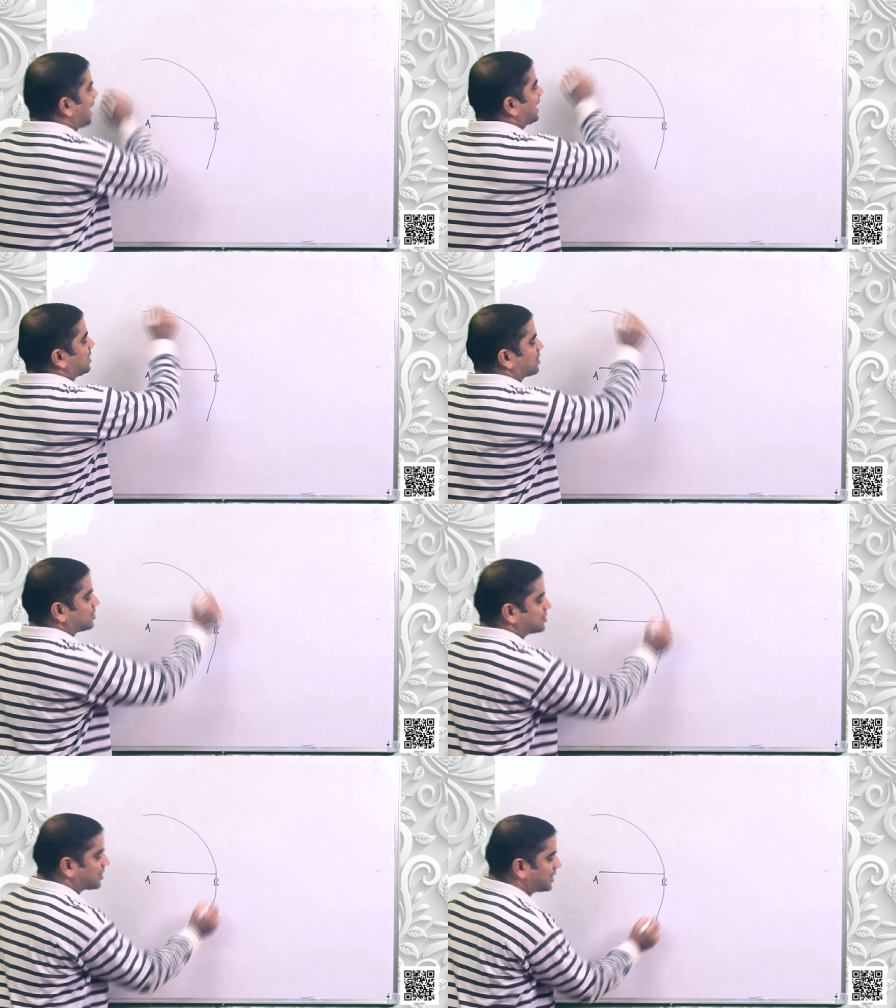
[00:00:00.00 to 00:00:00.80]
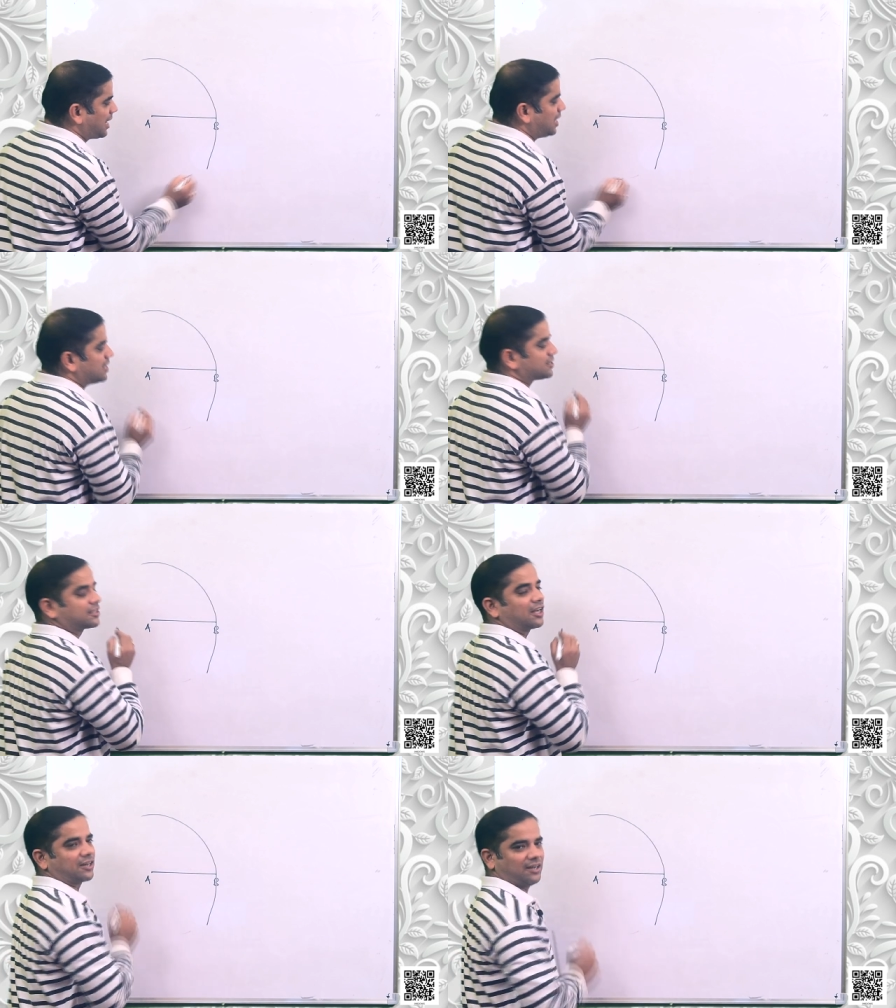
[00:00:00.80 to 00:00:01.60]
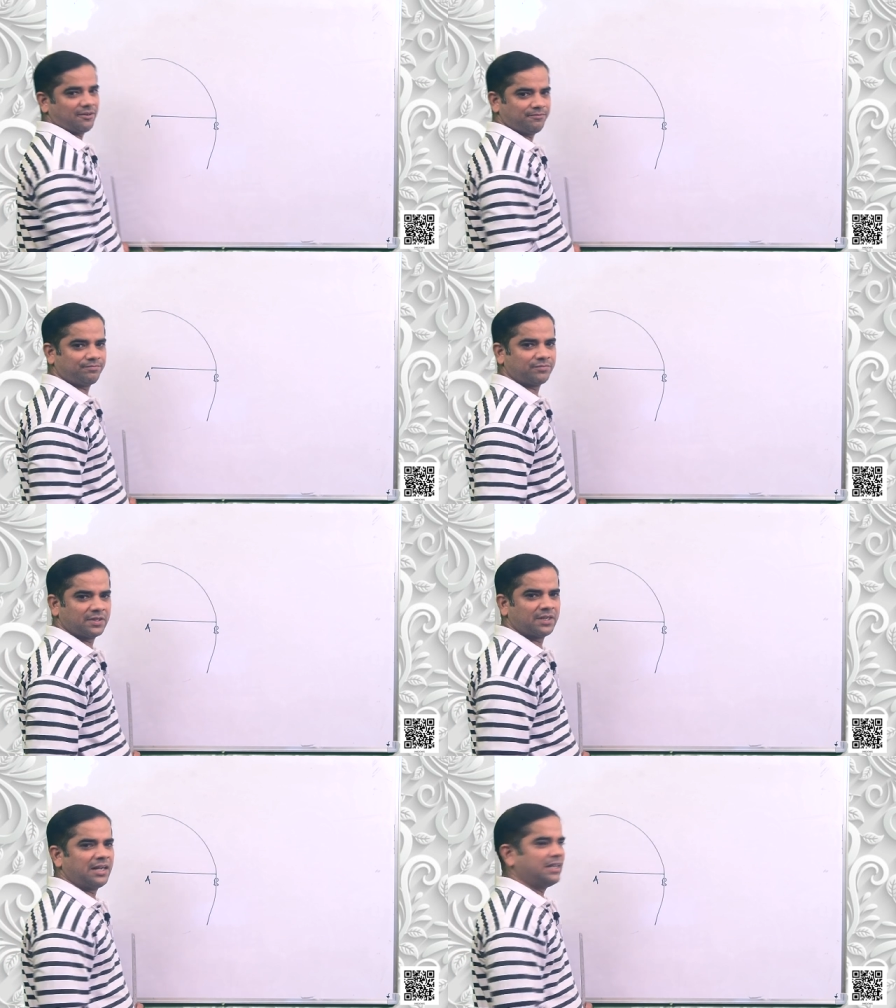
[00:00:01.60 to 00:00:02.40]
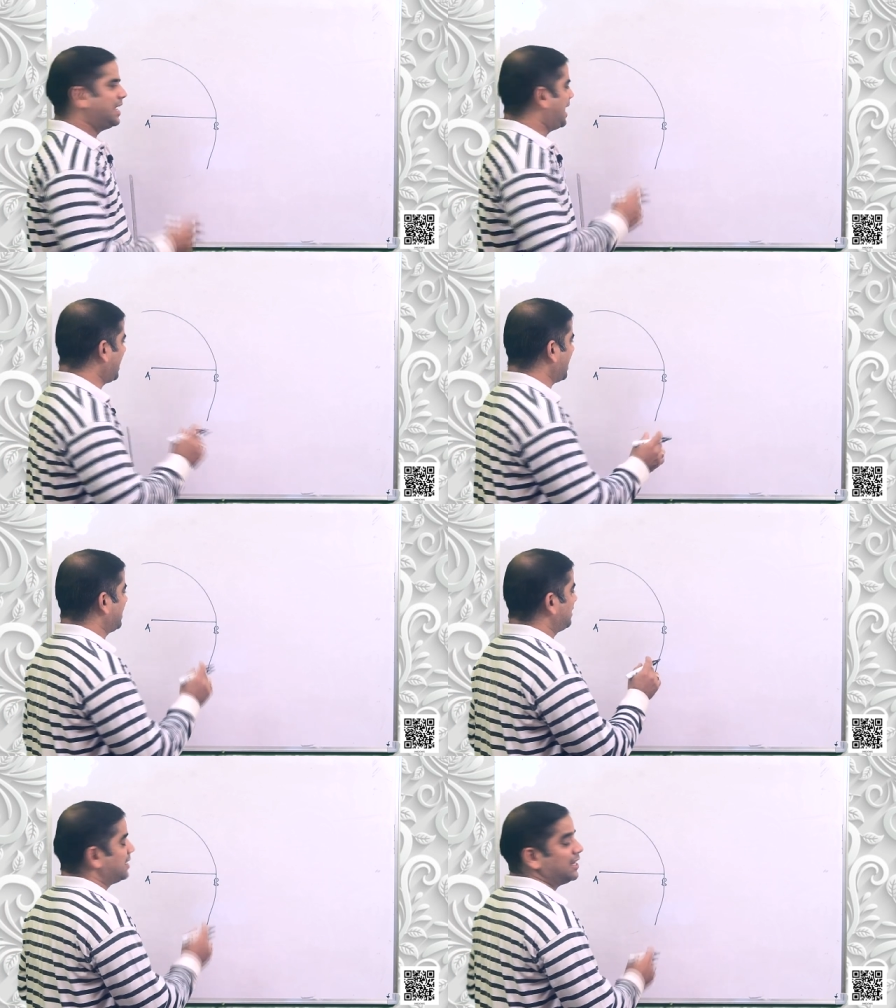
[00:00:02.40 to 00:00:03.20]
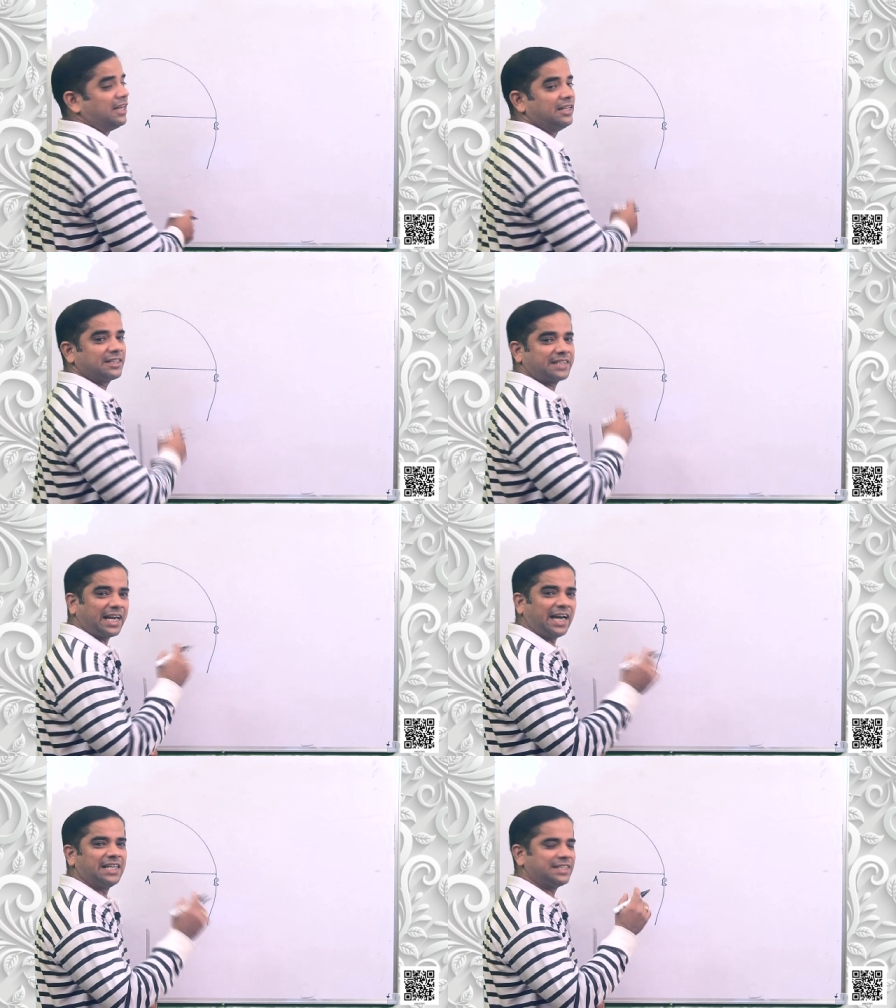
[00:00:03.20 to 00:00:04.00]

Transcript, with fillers: I can construct a circle. Again, in the second